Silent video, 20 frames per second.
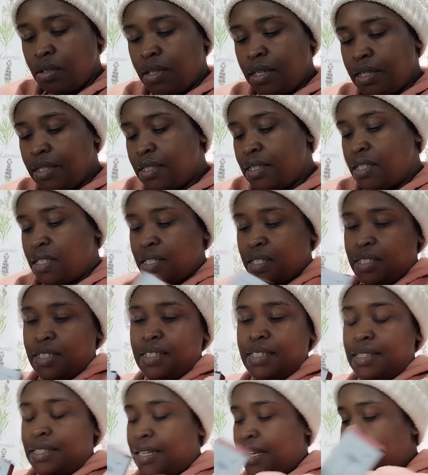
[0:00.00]
let's
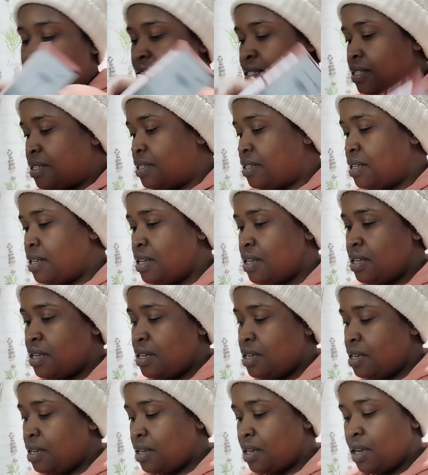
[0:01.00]
just see
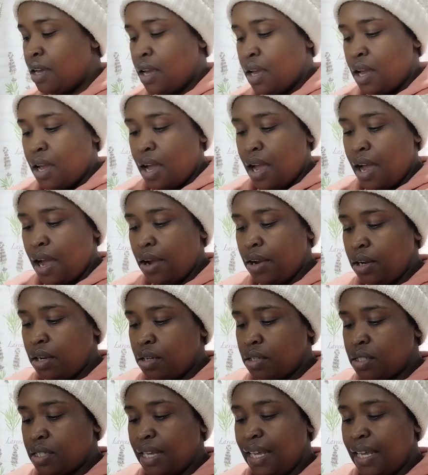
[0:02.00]
how it looks.